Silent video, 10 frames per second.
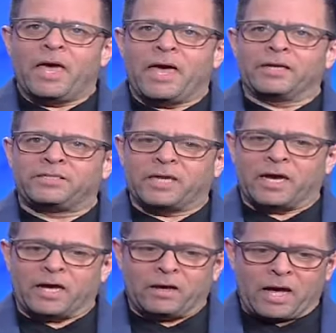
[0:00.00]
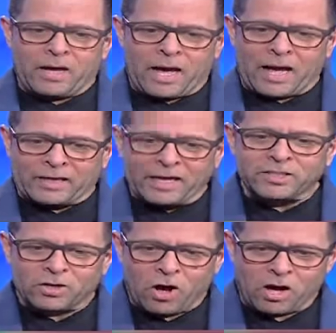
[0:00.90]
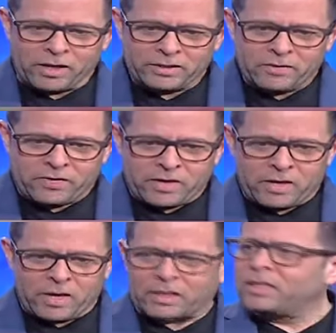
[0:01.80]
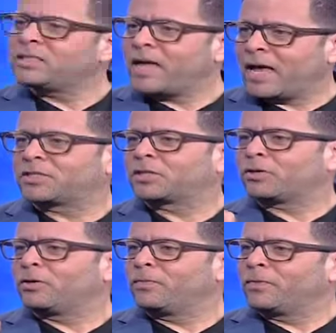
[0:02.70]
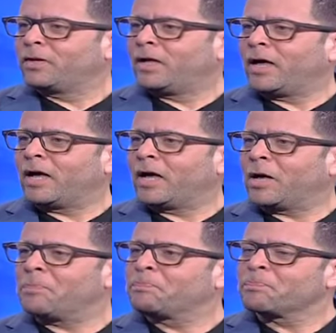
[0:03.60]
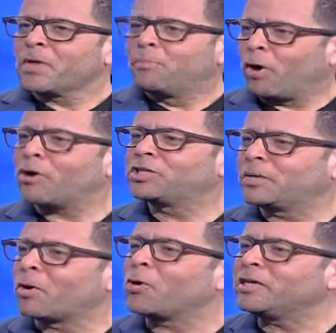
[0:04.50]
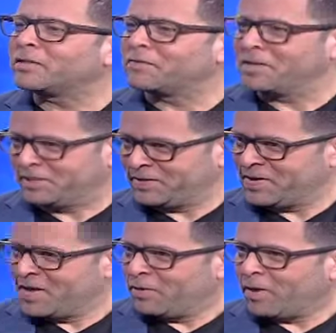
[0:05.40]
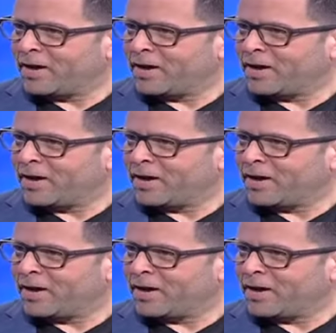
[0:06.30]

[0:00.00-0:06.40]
And uh, I, I like to call it the ecclesiastical um, partnership cohesiveness, mm -hmm.